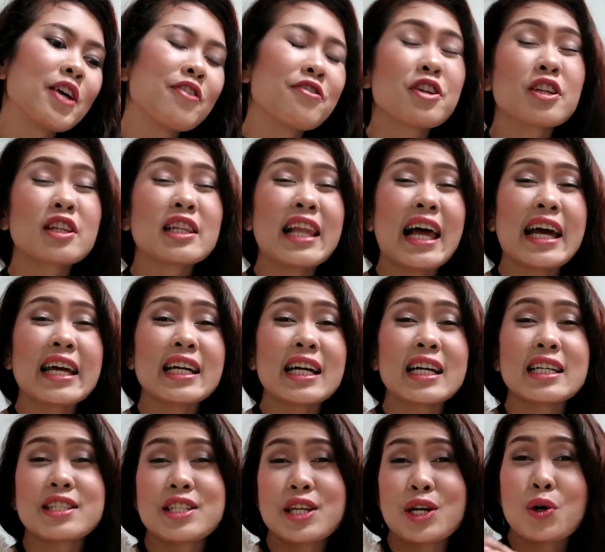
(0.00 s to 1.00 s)
if you'd like
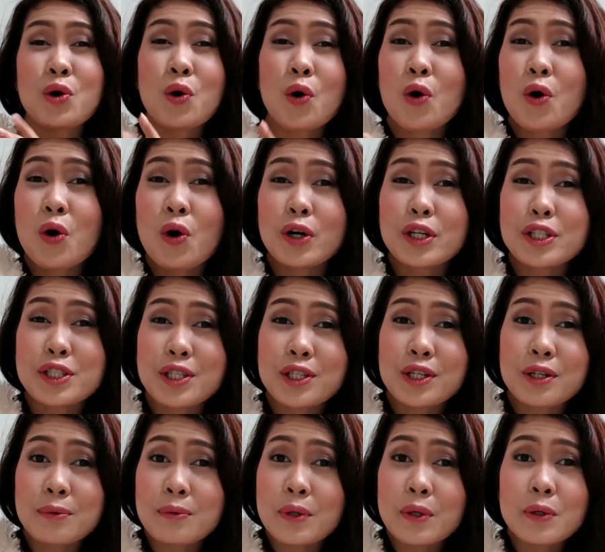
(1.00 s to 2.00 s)
a decor to
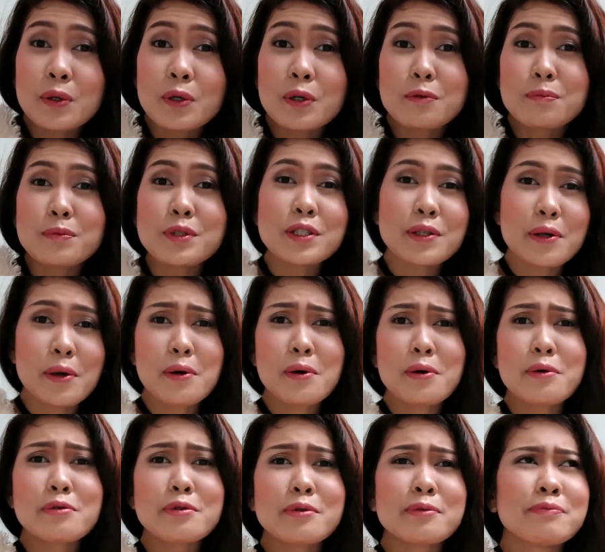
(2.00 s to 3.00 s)
your room.
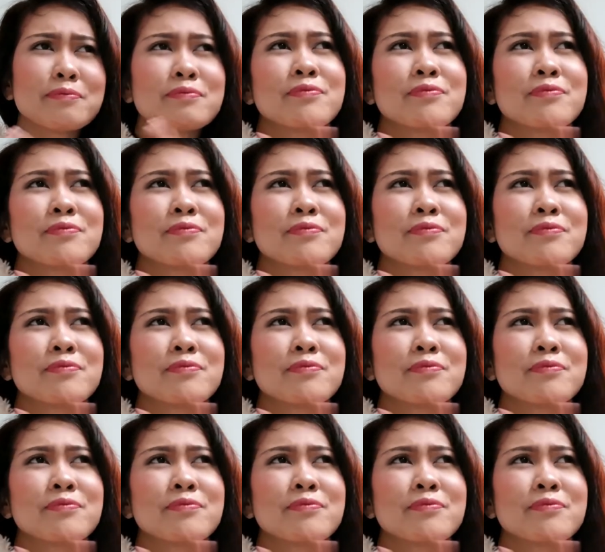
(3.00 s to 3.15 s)
So